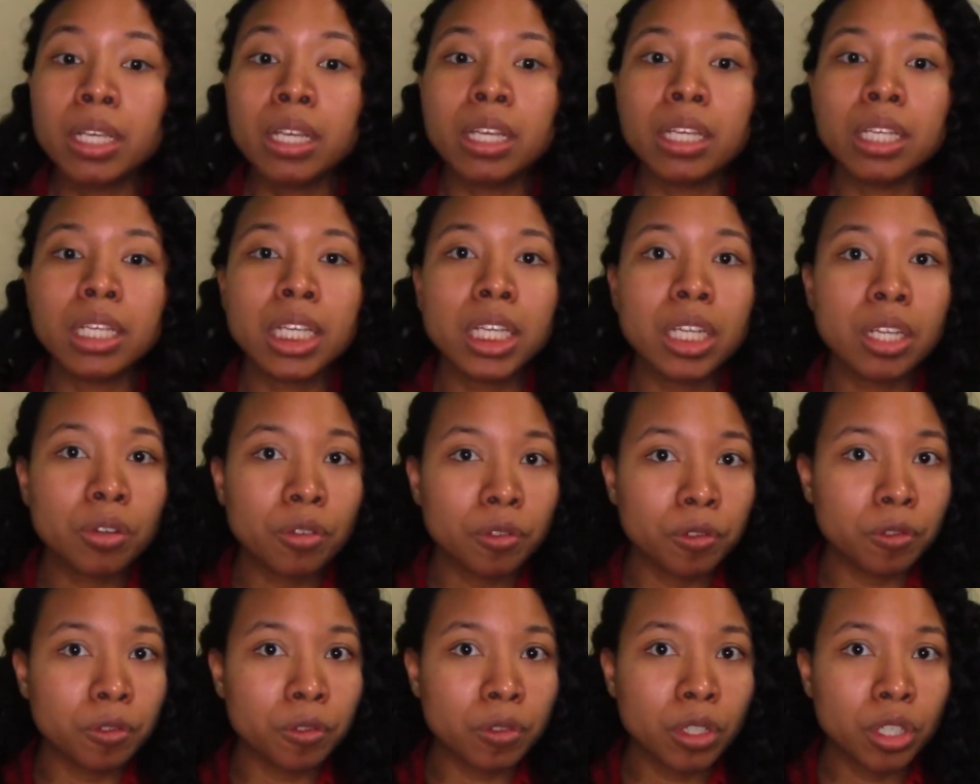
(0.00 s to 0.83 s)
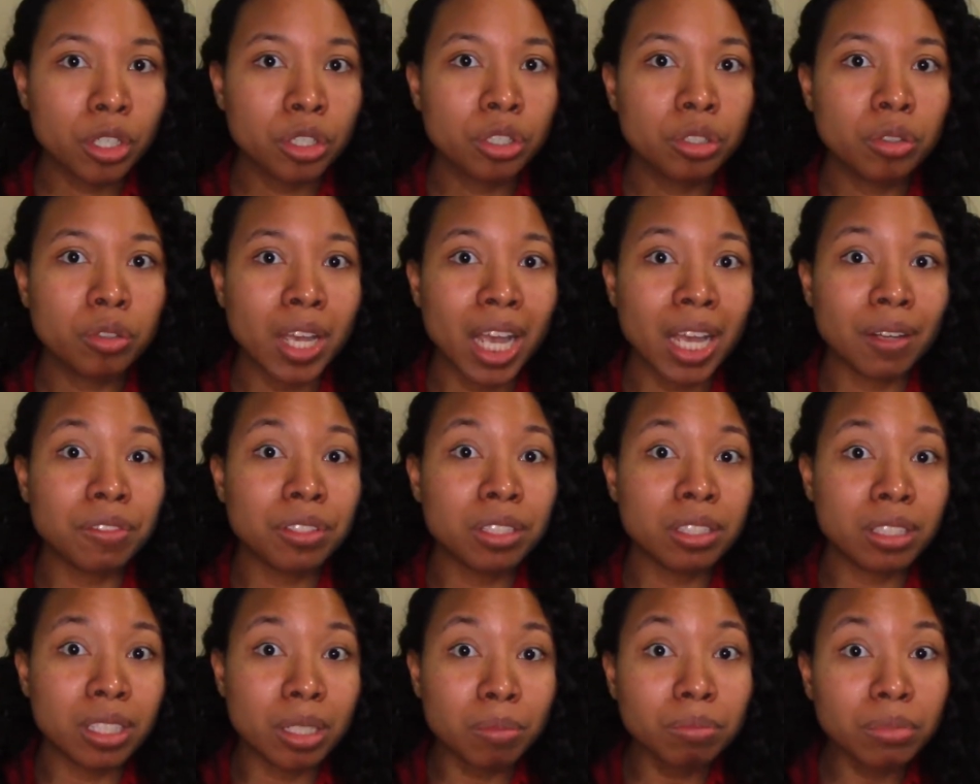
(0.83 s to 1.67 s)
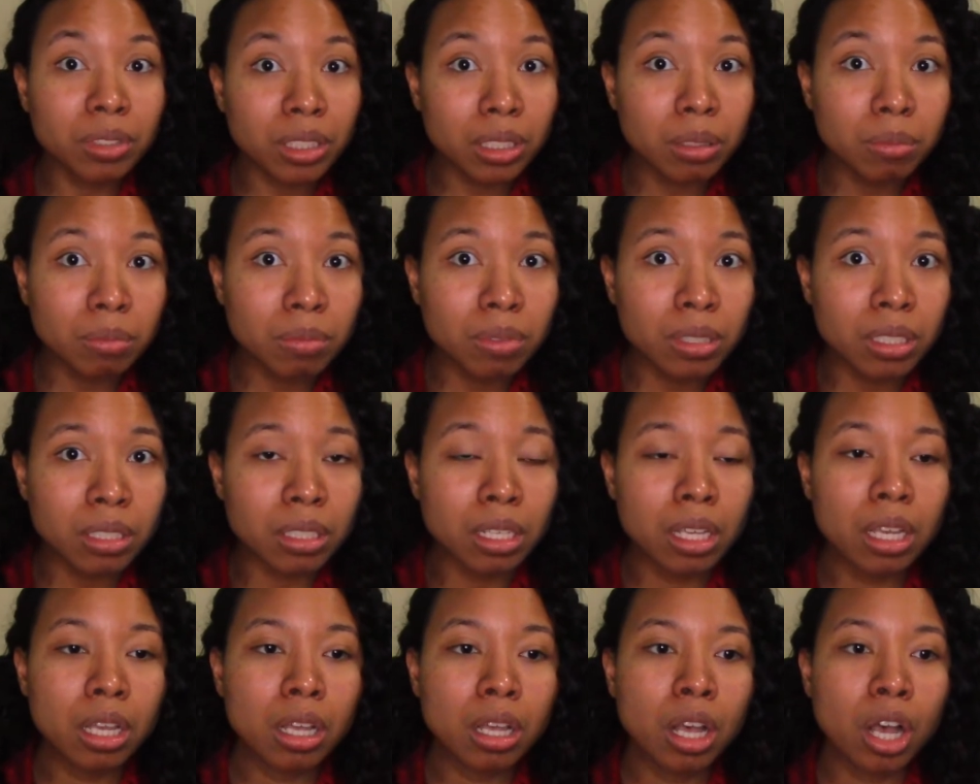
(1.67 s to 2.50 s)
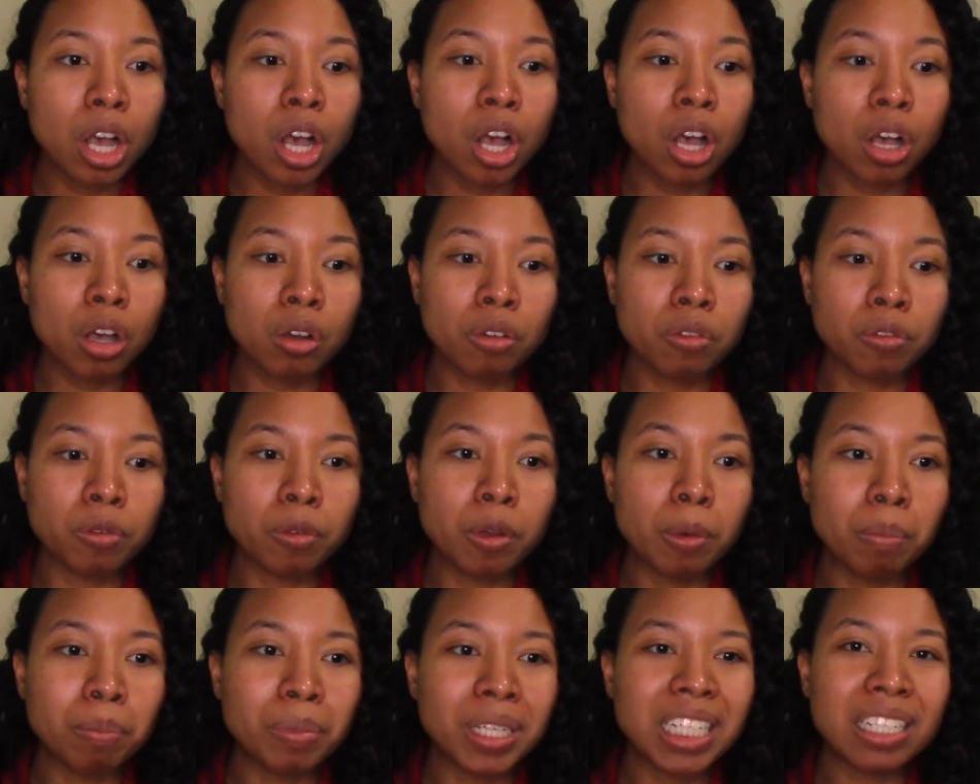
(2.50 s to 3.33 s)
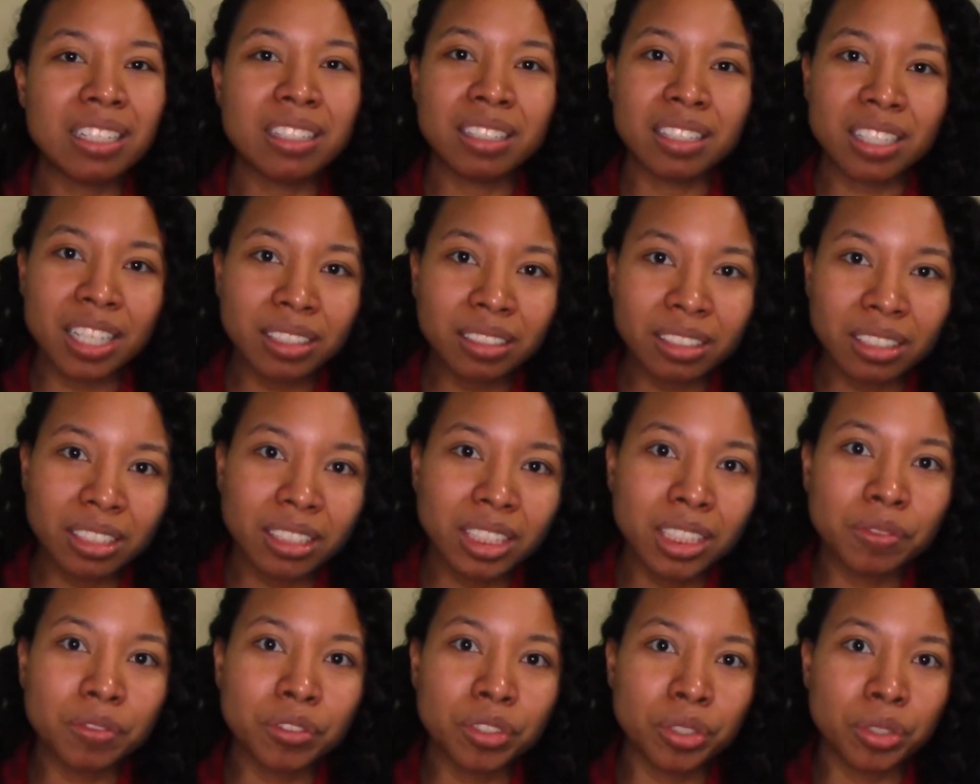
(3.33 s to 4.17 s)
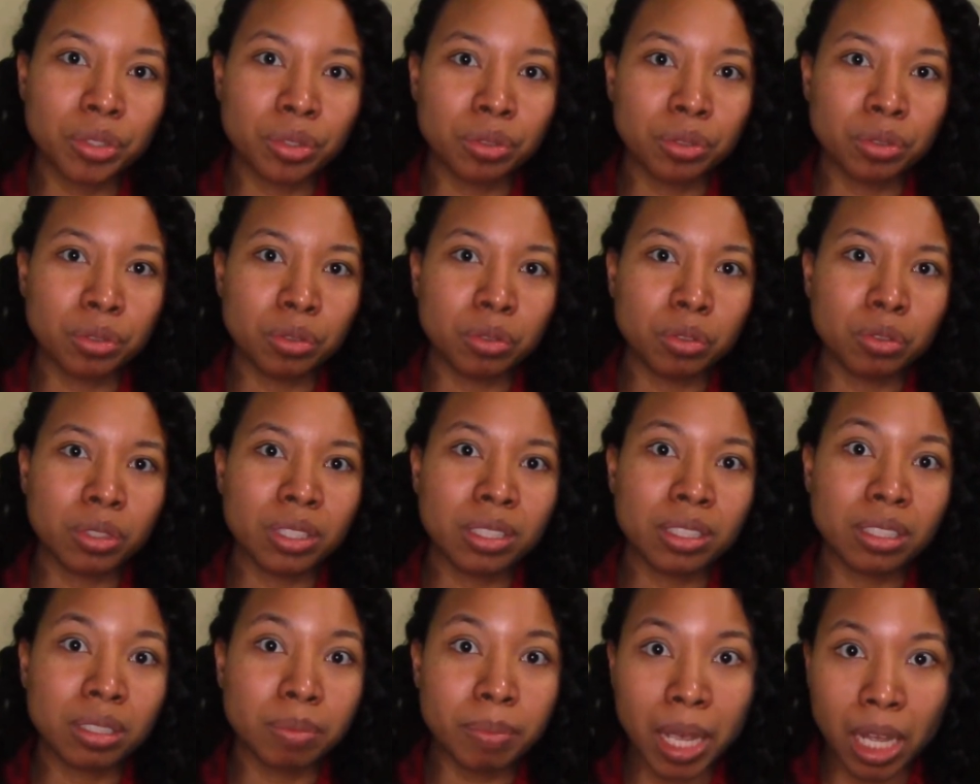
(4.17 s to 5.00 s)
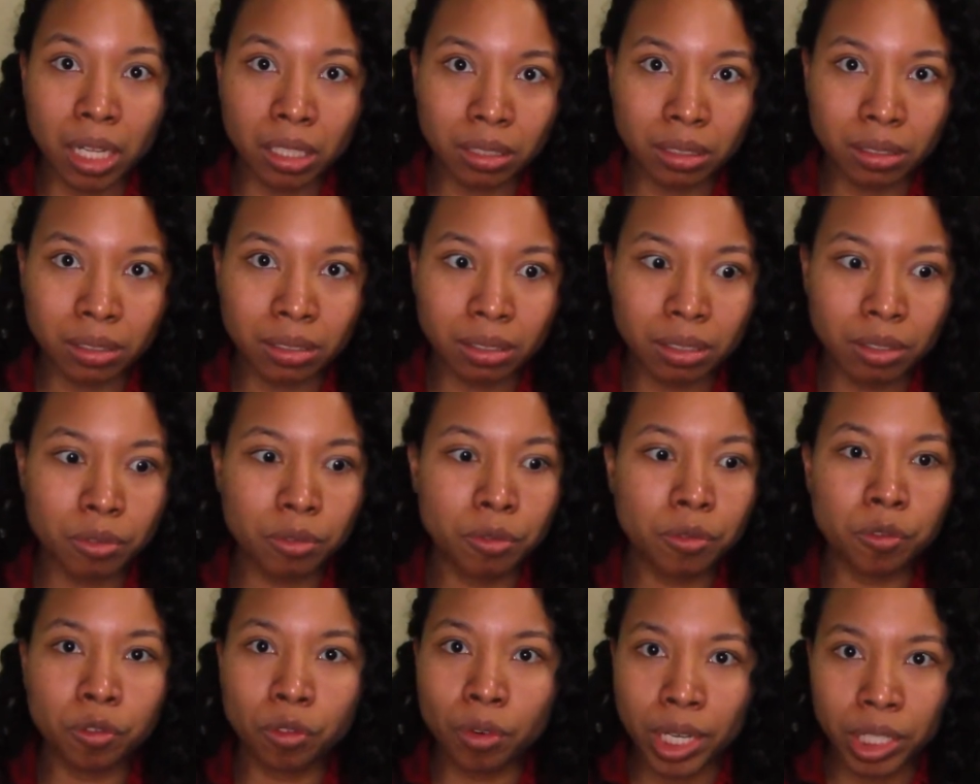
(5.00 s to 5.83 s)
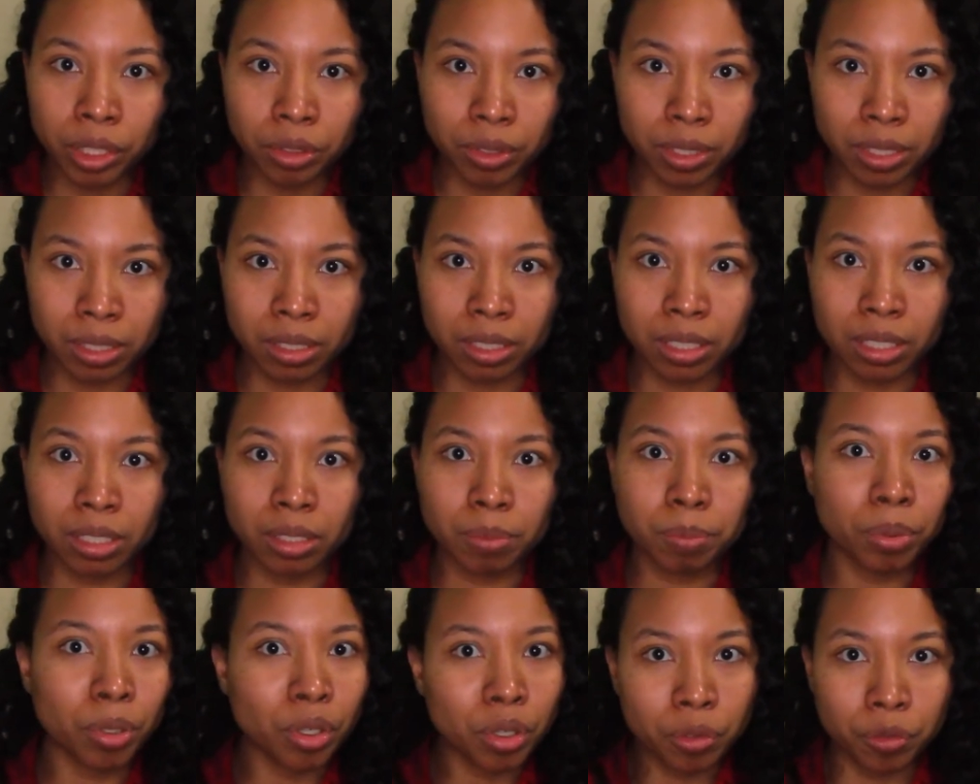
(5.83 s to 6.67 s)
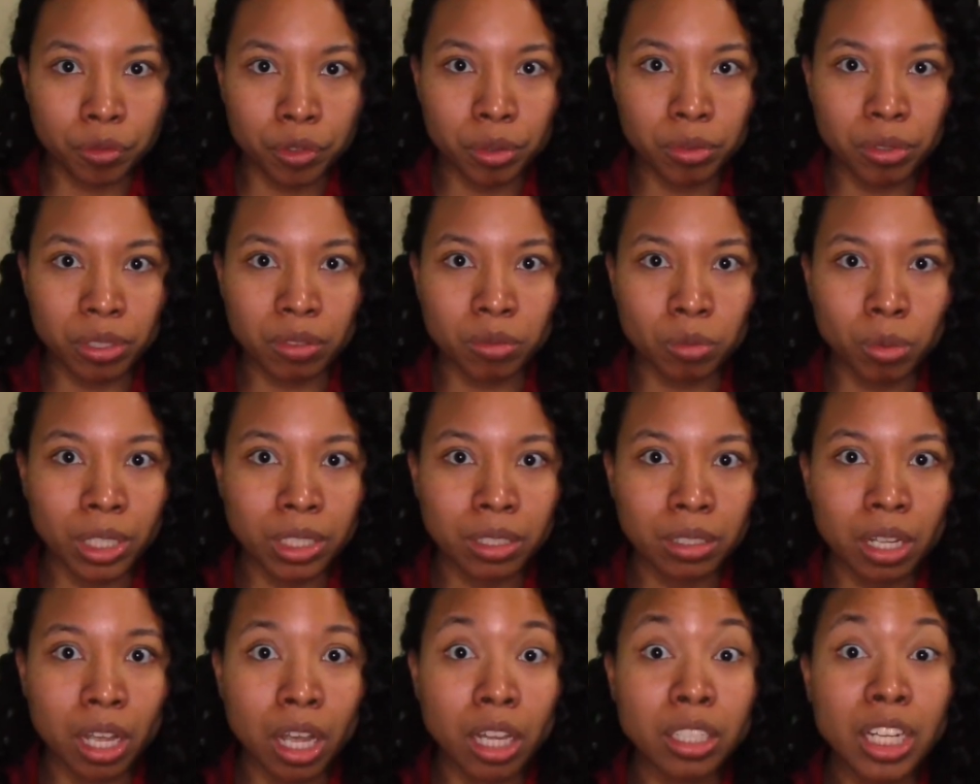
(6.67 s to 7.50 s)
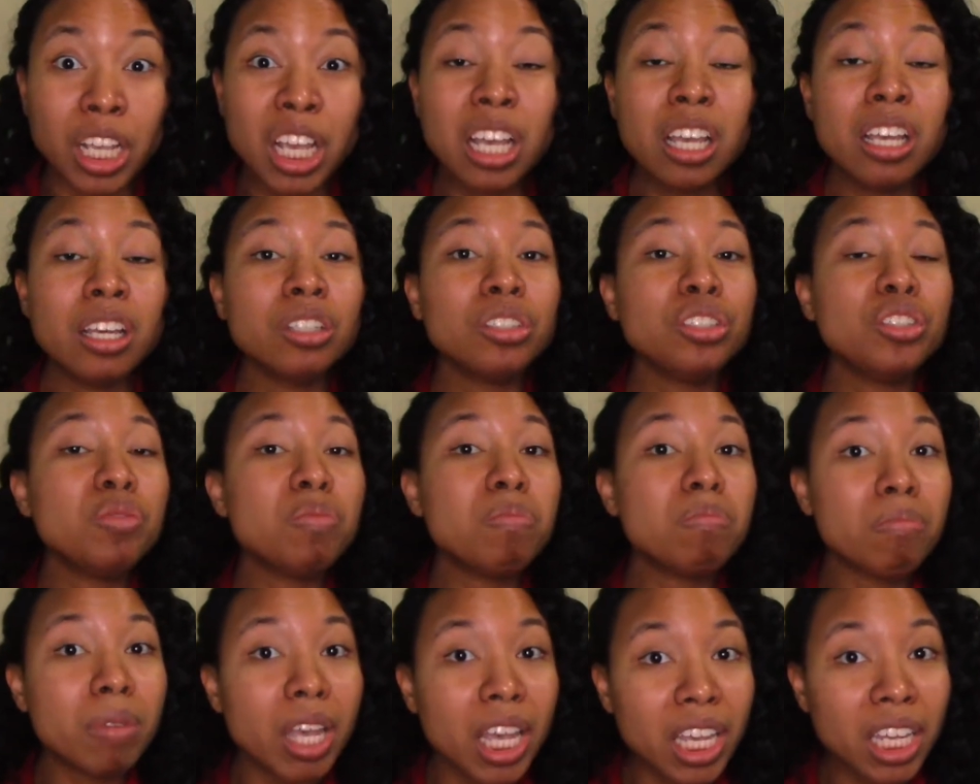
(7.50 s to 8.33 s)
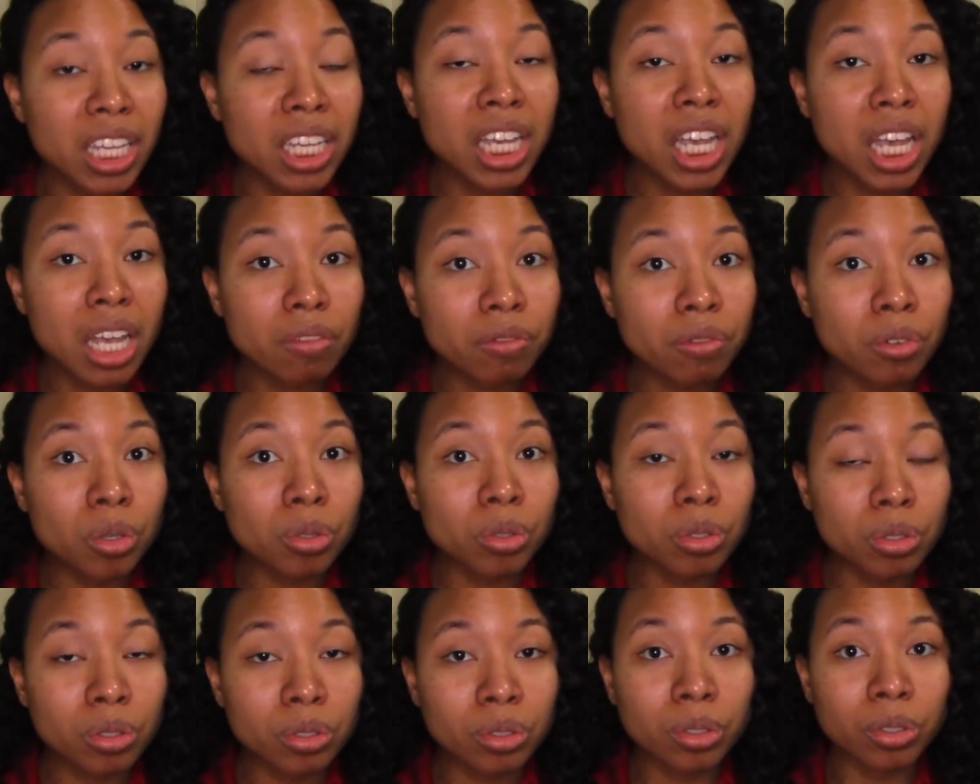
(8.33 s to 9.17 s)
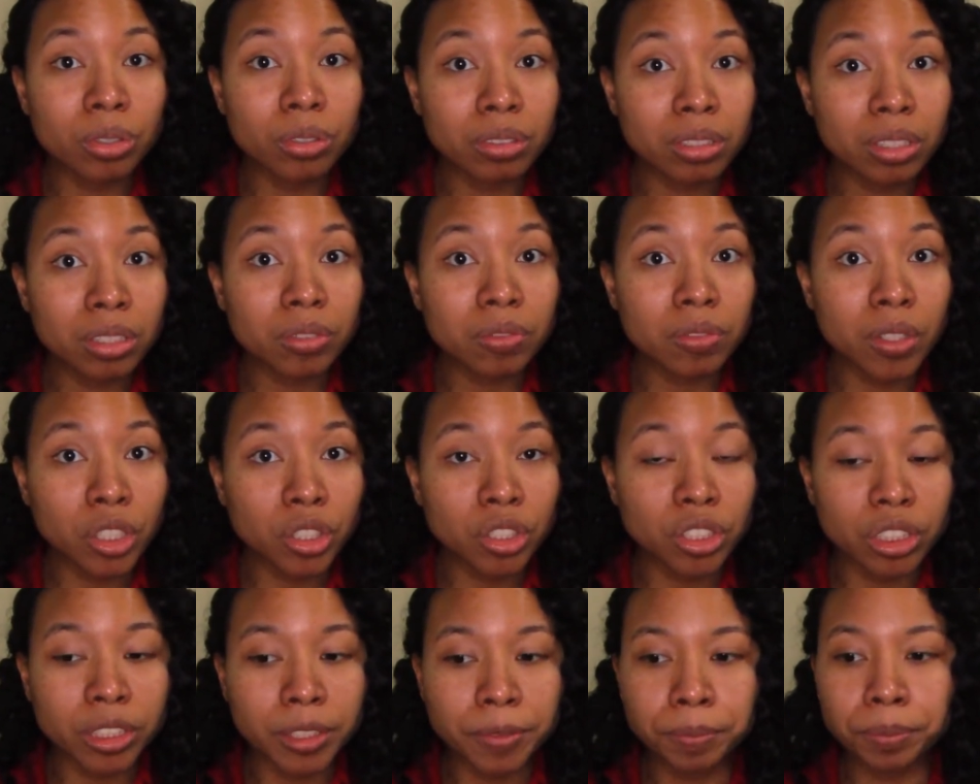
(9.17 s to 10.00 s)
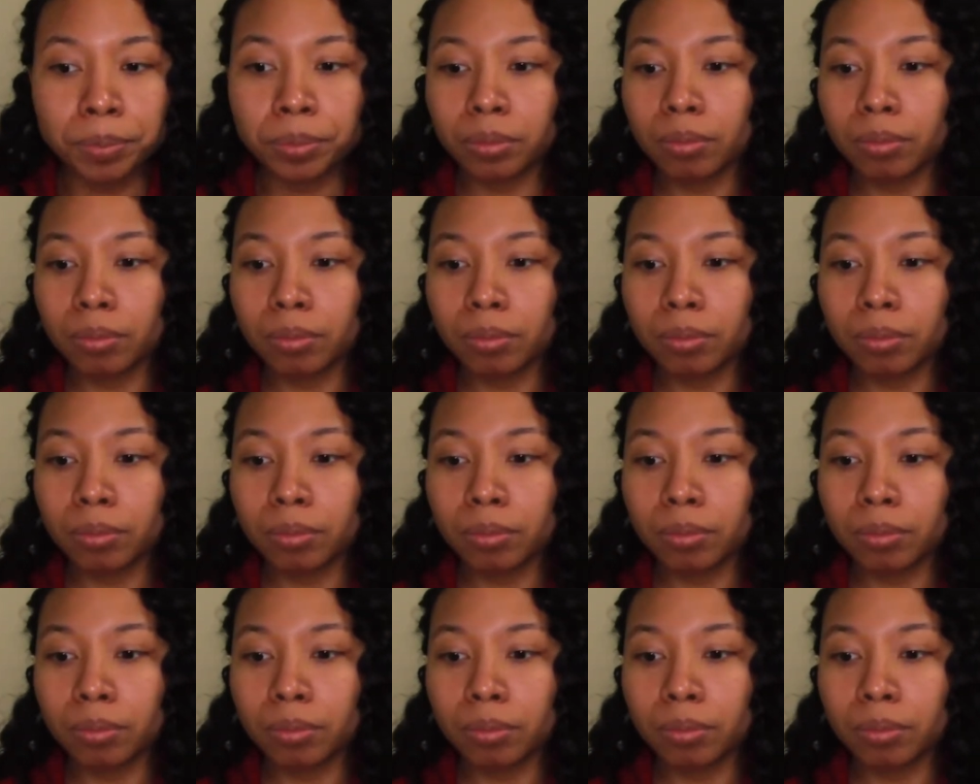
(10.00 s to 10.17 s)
If you have symptoms of being sensitive to smells, fragrances, perfumes, and whatnot, you may have vocal cord dysfunction.